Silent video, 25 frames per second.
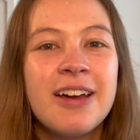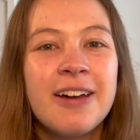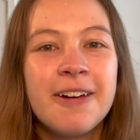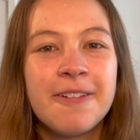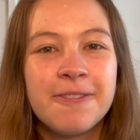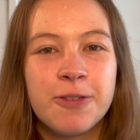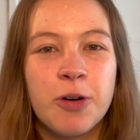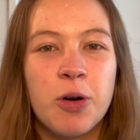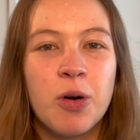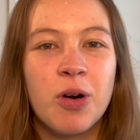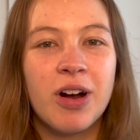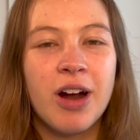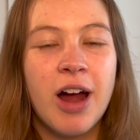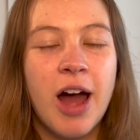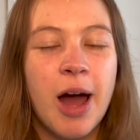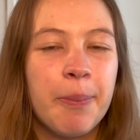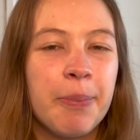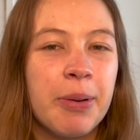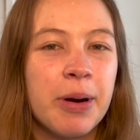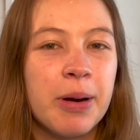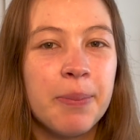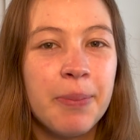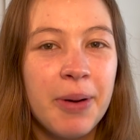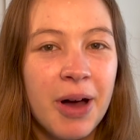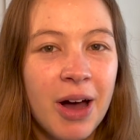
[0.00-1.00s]
for
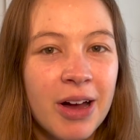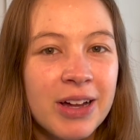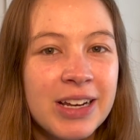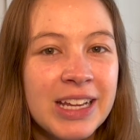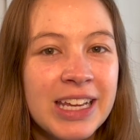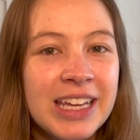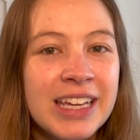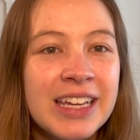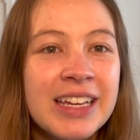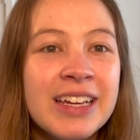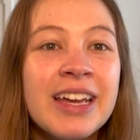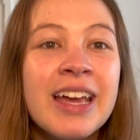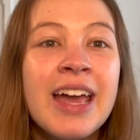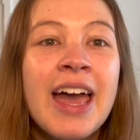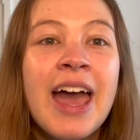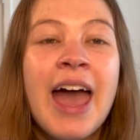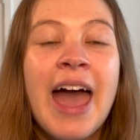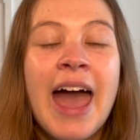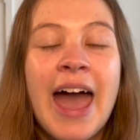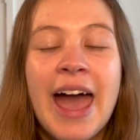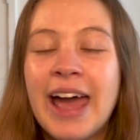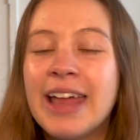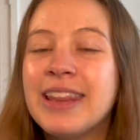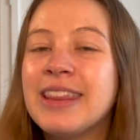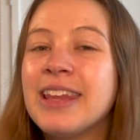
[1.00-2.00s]
upper body.
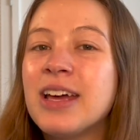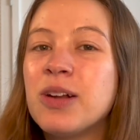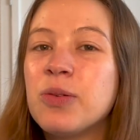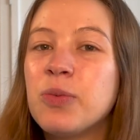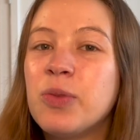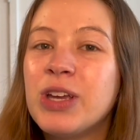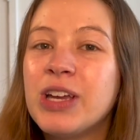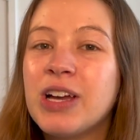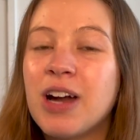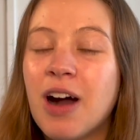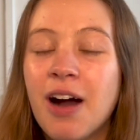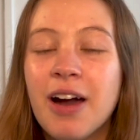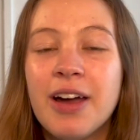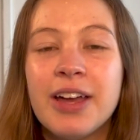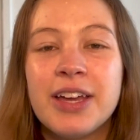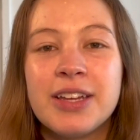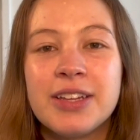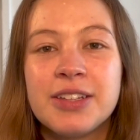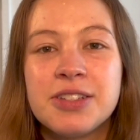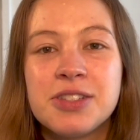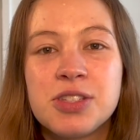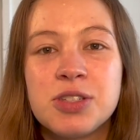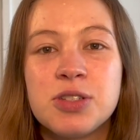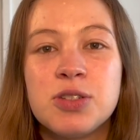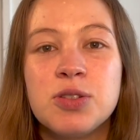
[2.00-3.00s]
And then we got
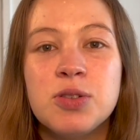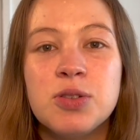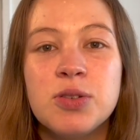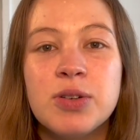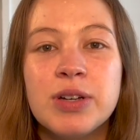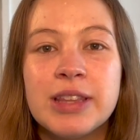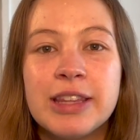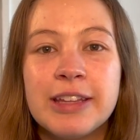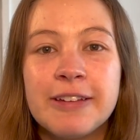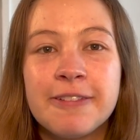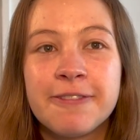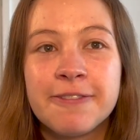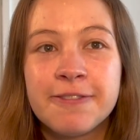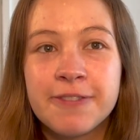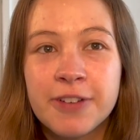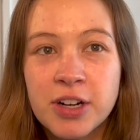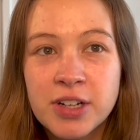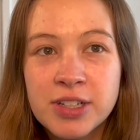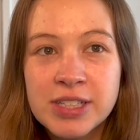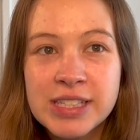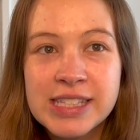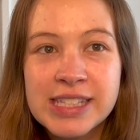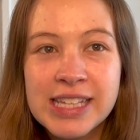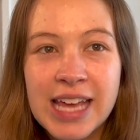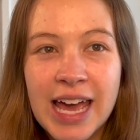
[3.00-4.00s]
into the
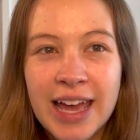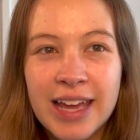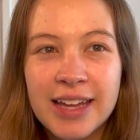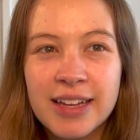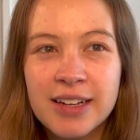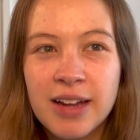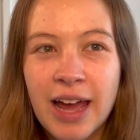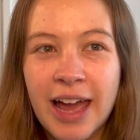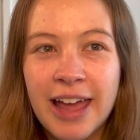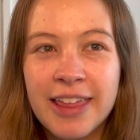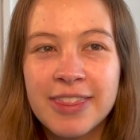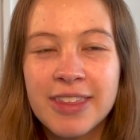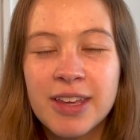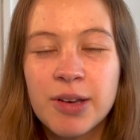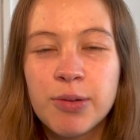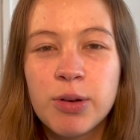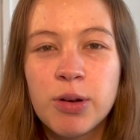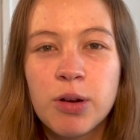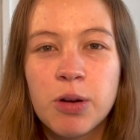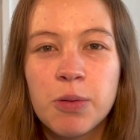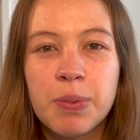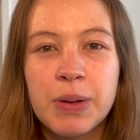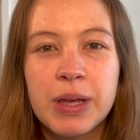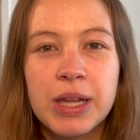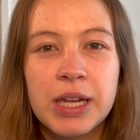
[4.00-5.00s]
first set. I think we
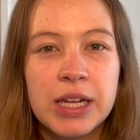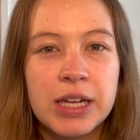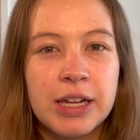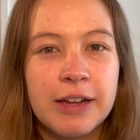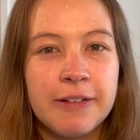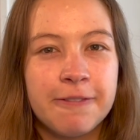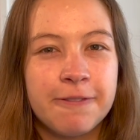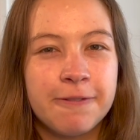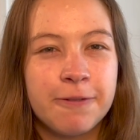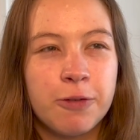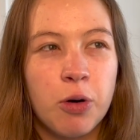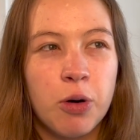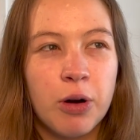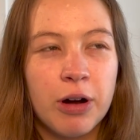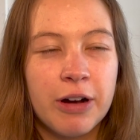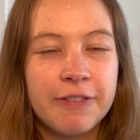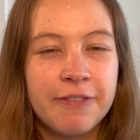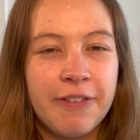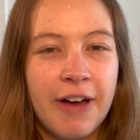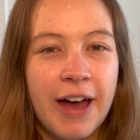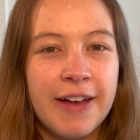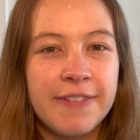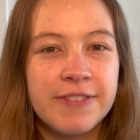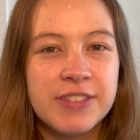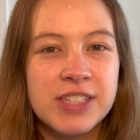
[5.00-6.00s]
repeated it 4 or
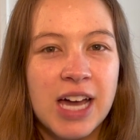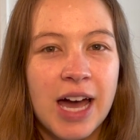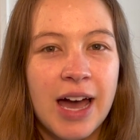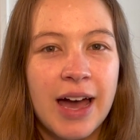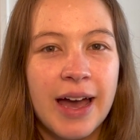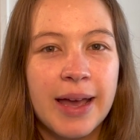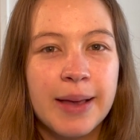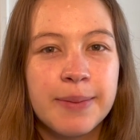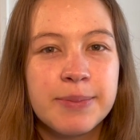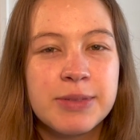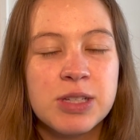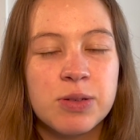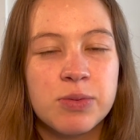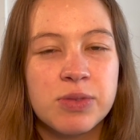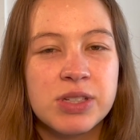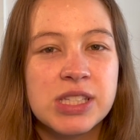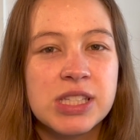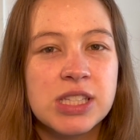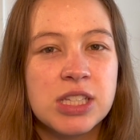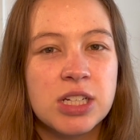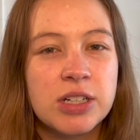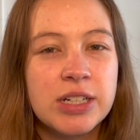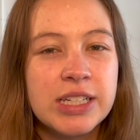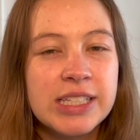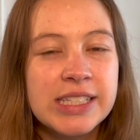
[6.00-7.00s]
5 times. It was
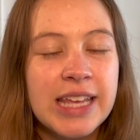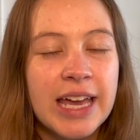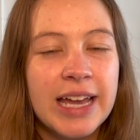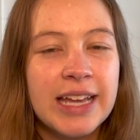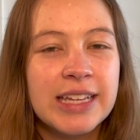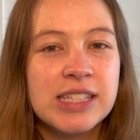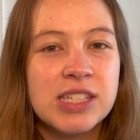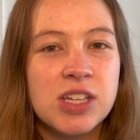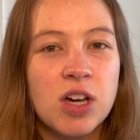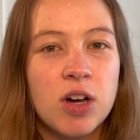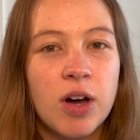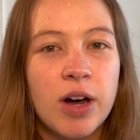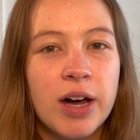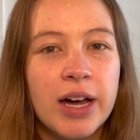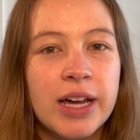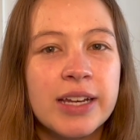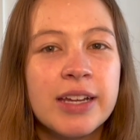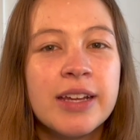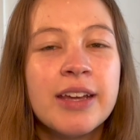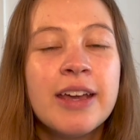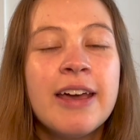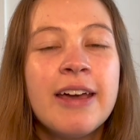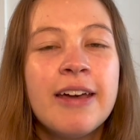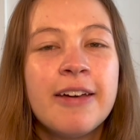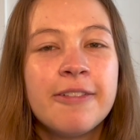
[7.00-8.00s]
30 seconds
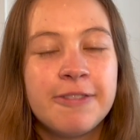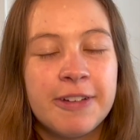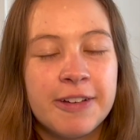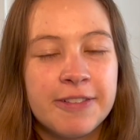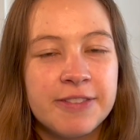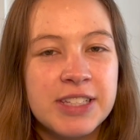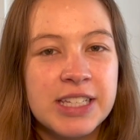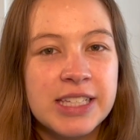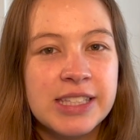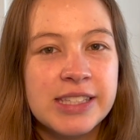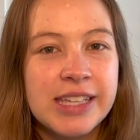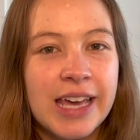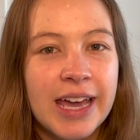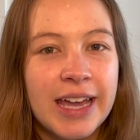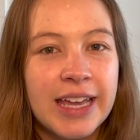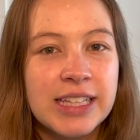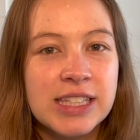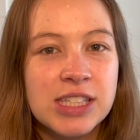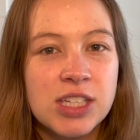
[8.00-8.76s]
on, 15 seconds